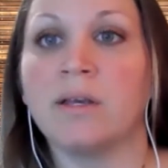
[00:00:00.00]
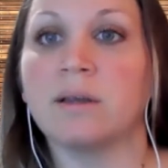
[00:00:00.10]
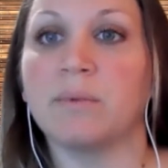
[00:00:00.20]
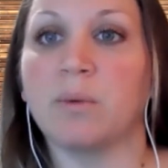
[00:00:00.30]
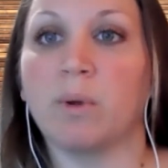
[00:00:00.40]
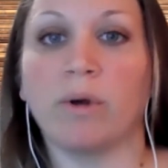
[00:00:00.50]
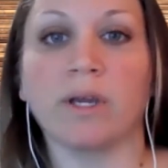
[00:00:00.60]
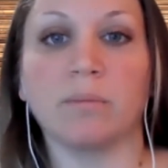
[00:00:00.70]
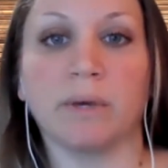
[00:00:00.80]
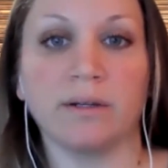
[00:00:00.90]
something we
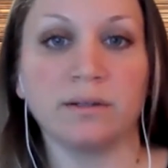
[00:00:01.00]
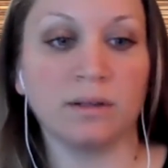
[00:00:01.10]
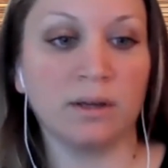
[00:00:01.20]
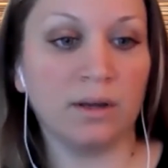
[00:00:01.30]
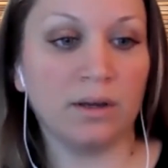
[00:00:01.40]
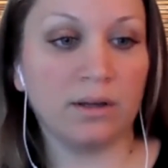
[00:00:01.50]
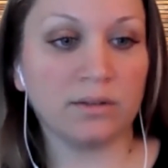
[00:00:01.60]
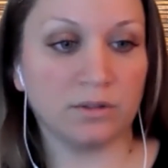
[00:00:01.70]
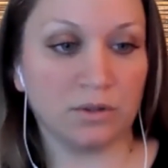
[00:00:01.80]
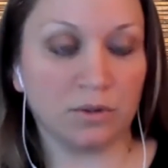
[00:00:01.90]
recommend
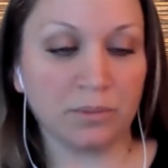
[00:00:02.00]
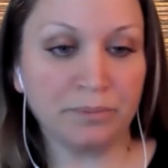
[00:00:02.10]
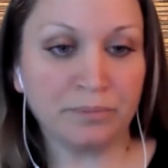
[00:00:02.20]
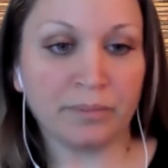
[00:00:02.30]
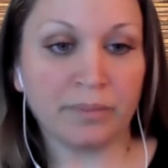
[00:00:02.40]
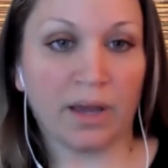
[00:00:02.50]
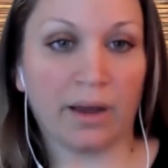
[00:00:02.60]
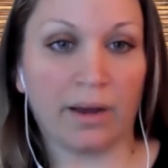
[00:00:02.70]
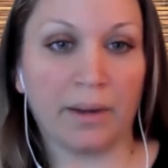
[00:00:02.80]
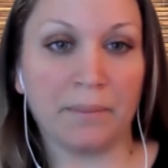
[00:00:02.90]
to do.
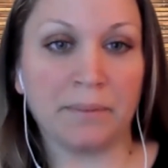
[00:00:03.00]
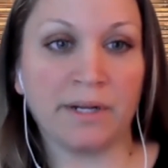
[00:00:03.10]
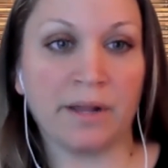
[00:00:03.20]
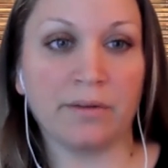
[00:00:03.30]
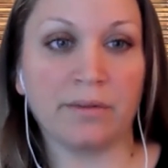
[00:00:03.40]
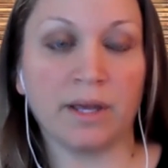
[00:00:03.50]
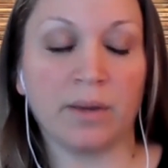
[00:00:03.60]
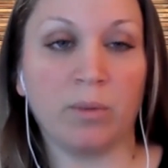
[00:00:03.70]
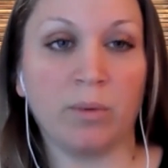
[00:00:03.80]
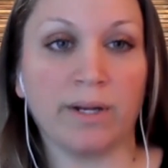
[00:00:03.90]
Another
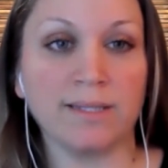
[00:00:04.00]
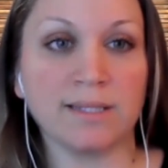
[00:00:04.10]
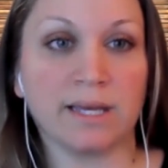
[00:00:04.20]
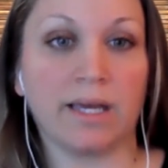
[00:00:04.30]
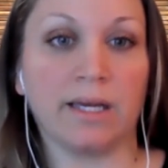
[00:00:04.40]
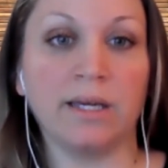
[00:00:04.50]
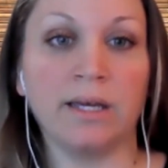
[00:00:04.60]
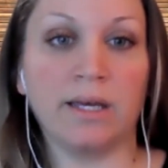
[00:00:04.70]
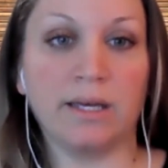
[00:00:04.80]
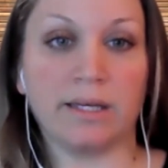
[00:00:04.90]
thing we want to
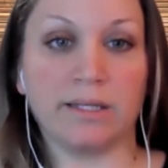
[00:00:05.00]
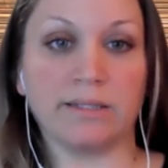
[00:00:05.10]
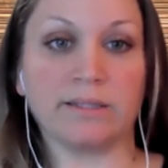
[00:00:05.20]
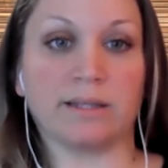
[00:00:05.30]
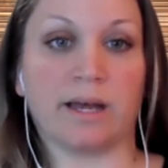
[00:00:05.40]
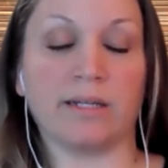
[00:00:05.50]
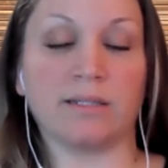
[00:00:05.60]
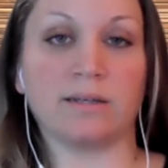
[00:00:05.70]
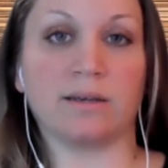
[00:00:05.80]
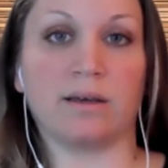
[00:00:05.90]
say is
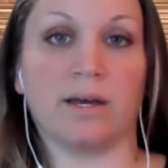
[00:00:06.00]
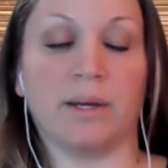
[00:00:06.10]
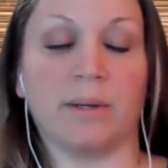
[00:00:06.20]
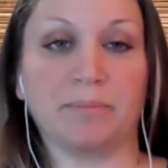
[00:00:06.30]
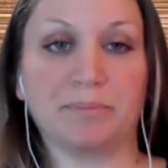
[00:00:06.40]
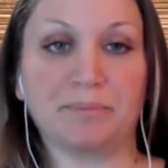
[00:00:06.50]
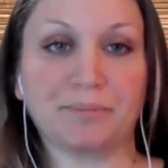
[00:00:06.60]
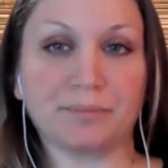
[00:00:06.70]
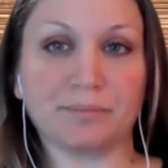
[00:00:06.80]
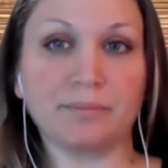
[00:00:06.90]
that
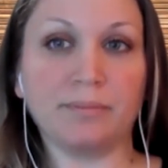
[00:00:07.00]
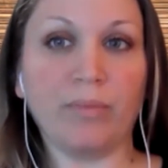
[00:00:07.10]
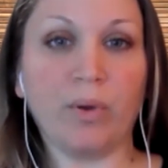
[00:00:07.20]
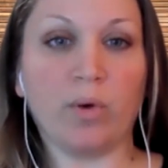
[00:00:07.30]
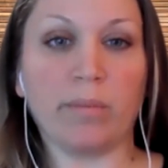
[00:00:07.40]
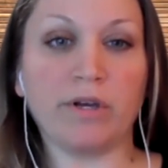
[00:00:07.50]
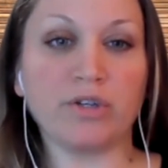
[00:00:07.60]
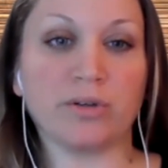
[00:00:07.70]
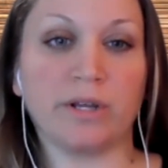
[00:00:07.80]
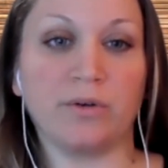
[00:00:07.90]
want to
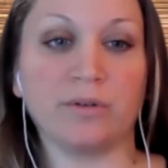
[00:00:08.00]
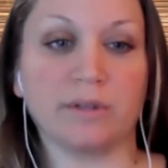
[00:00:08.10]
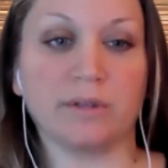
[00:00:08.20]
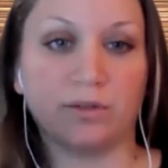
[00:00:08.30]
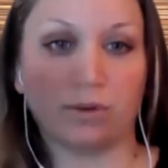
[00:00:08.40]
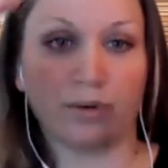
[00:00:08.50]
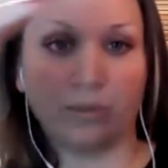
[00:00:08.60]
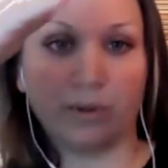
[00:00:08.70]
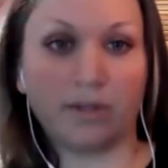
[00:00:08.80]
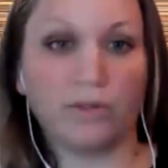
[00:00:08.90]
make sure that you're
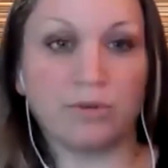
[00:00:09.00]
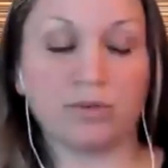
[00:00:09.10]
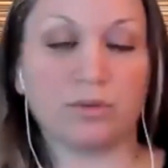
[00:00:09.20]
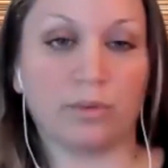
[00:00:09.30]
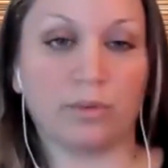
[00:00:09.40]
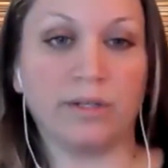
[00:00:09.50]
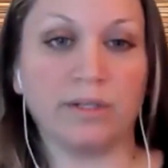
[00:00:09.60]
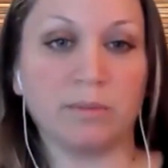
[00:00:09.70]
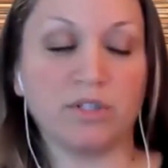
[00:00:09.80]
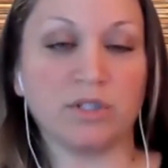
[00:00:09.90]
centered within your screen
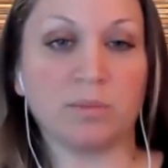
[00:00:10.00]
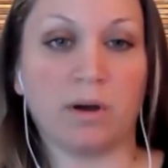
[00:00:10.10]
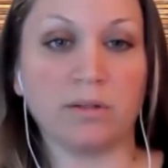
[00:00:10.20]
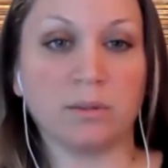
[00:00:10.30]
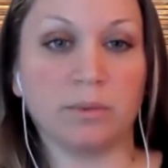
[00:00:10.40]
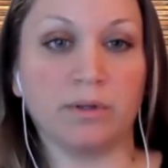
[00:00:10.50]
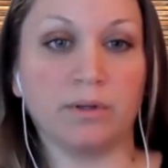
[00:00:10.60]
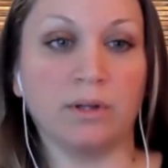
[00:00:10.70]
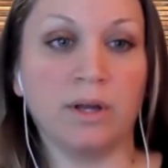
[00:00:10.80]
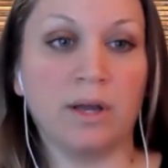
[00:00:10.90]
as much as
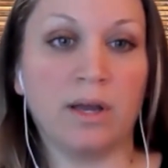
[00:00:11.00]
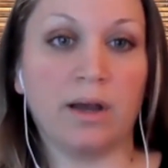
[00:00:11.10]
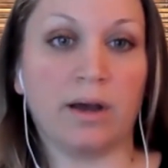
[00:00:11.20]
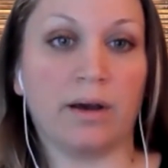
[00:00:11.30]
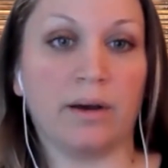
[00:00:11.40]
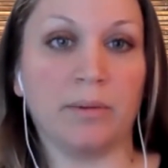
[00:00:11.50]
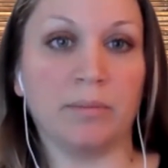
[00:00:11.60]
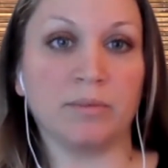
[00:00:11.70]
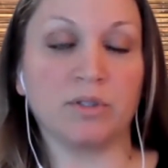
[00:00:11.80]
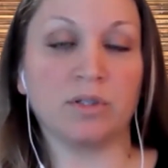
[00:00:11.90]
possible,
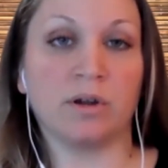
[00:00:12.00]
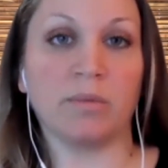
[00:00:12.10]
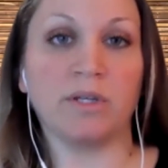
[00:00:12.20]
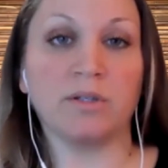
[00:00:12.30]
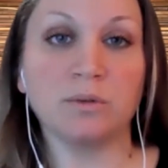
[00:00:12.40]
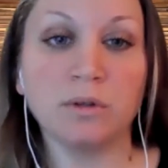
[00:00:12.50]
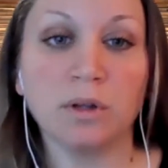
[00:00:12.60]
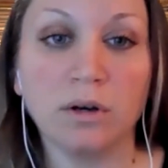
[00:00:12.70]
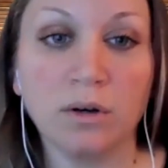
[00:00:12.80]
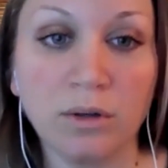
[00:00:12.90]
to not be too
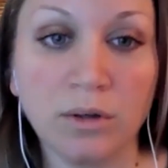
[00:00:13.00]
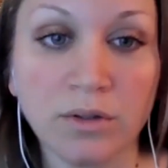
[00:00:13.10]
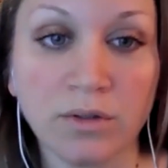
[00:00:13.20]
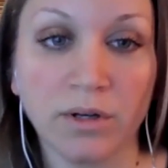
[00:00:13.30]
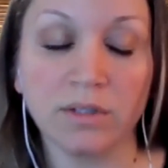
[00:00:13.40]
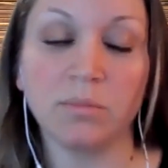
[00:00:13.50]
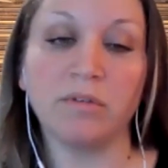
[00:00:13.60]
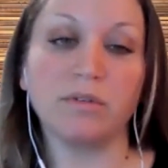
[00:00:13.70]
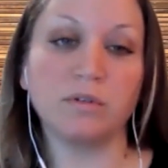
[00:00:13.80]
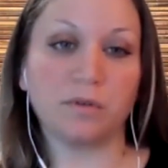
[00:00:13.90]
close or not to
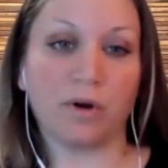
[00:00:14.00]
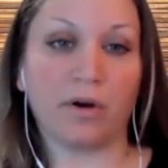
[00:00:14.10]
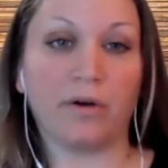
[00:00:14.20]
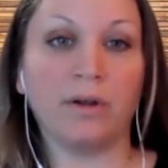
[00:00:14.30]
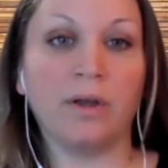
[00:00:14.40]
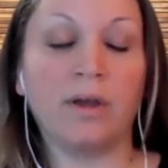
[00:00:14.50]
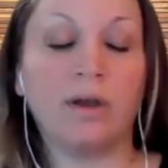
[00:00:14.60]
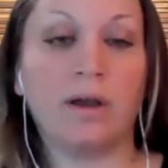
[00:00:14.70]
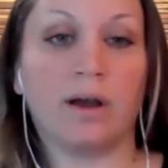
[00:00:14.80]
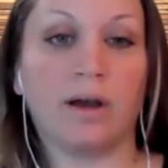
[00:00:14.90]
be too far,
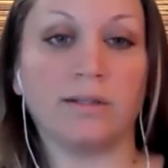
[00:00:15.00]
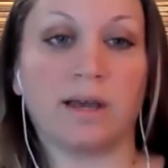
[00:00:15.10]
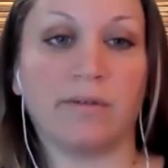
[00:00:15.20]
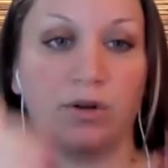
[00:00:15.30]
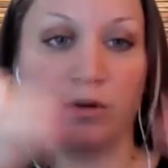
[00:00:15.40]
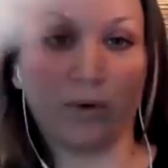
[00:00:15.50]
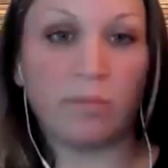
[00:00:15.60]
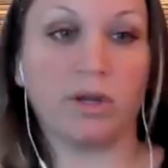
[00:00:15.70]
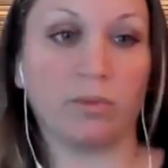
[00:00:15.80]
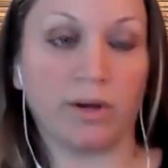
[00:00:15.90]
to have a good
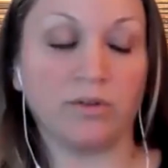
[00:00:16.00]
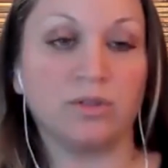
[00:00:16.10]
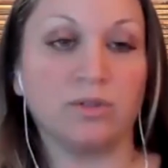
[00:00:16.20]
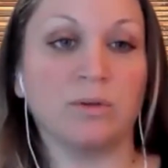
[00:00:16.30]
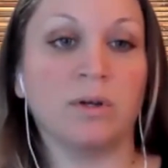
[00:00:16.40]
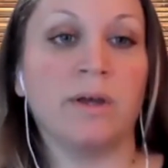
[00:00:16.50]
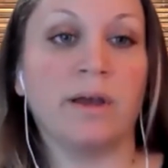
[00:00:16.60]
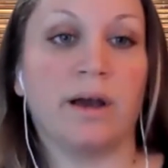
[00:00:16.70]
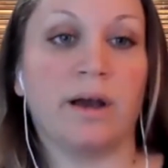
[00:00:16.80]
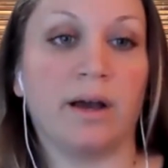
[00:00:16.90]
framing around you.
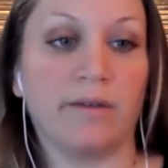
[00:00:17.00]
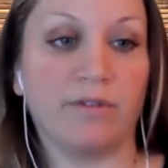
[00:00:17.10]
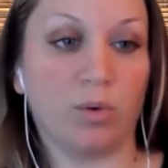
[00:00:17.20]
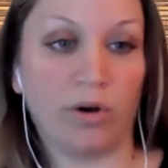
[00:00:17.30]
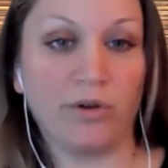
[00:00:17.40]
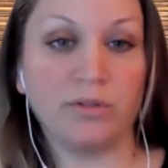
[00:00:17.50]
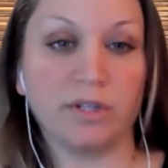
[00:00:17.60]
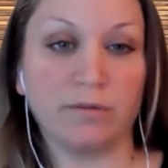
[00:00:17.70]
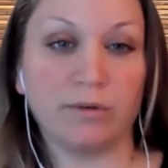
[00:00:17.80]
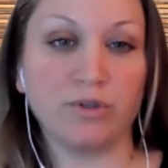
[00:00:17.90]
If you are
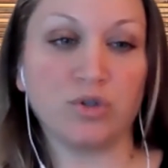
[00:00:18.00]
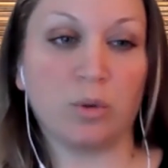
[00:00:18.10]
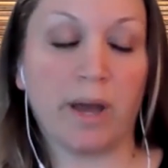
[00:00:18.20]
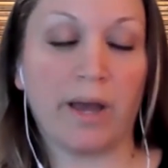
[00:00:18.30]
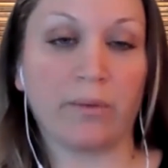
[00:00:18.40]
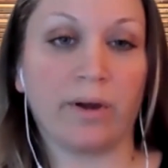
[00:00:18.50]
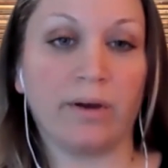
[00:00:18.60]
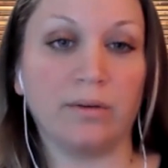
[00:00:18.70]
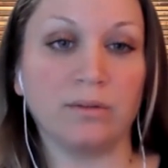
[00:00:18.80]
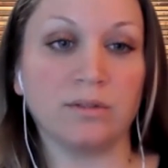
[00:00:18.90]
using a virtual
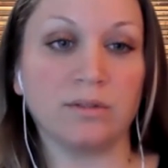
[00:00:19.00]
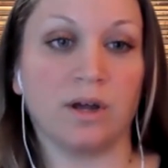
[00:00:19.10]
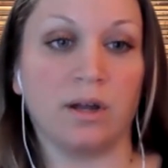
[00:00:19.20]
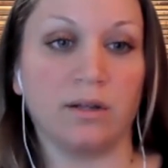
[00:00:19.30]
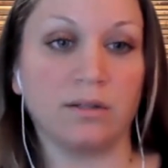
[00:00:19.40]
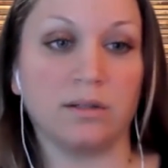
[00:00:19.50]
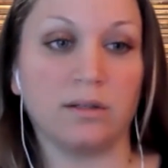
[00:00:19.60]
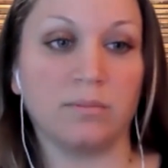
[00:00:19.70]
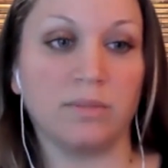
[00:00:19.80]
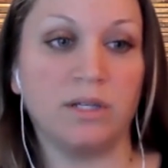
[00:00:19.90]
background, to not
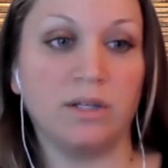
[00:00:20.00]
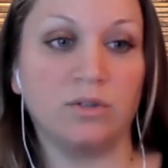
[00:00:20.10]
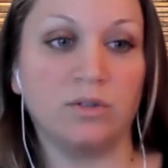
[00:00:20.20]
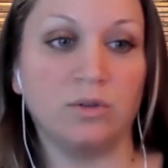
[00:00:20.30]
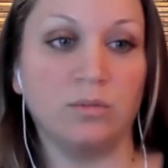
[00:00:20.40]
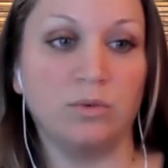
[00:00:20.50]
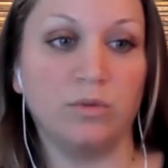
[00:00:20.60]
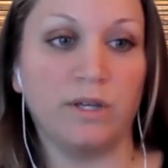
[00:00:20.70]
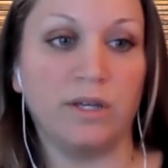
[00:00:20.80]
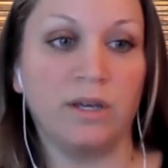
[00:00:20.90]
be too
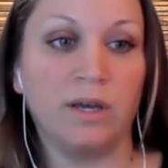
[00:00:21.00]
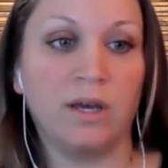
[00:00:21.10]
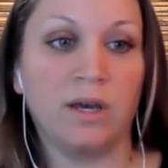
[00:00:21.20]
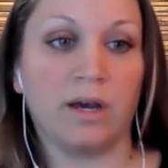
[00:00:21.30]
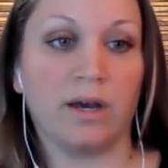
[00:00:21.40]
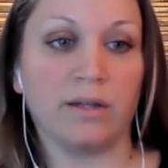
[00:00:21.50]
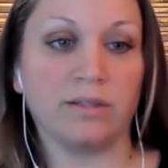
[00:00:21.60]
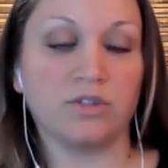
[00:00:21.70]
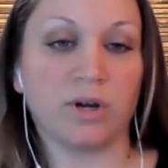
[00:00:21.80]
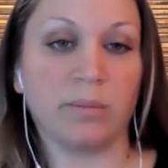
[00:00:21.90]
movie,
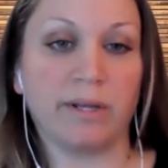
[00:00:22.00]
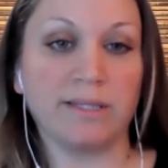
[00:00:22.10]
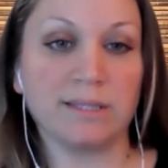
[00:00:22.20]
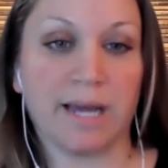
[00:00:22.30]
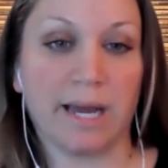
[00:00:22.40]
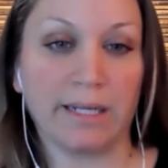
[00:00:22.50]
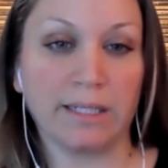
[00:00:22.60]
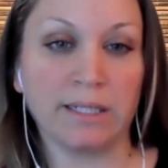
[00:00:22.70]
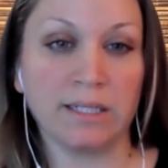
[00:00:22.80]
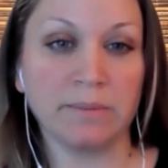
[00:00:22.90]
to try to remain
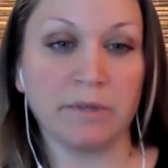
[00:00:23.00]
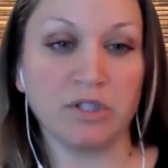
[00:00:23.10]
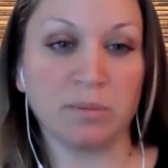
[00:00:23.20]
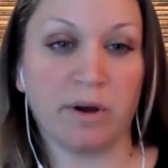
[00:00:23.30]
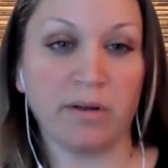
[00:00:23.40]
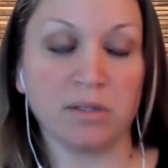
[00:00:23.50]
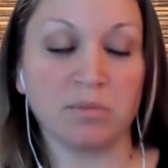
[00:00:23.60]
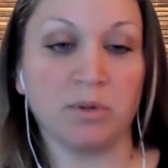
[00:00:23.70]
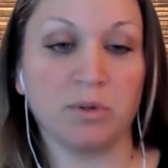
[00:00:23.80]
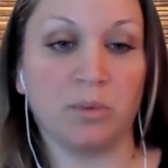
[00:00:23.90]
static as much as
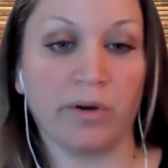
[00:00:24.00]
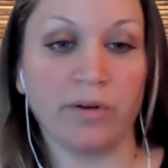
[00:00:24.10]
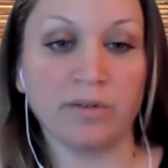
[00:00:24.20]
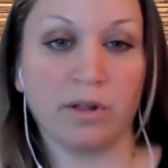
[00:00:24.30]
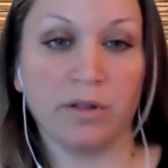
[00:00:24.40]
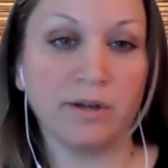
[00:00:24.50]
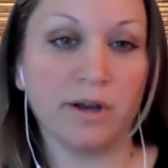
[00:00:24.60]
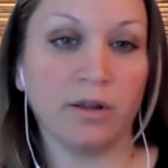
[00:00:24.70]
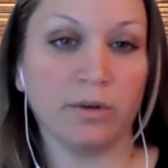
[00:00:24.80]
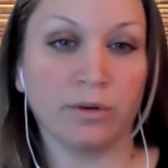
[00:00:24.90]
possible, wear a solid
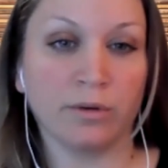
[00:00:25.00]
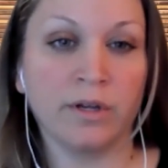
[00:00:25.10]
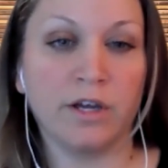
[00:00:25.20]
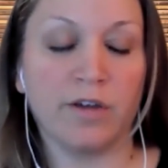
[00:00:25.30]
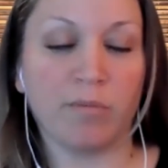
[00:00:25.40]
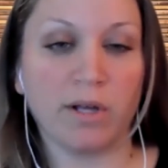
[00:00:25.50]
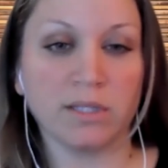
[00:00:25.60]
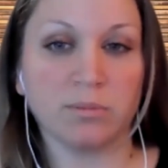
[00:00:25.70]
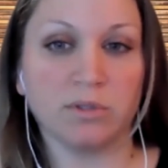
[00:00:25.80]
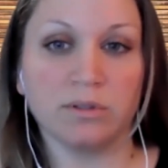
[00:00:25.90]
color if
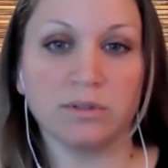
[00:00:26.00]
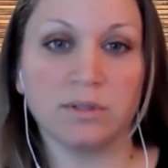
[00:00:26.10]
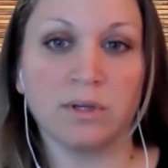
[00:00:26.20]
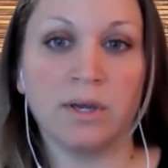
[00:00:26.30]
possible,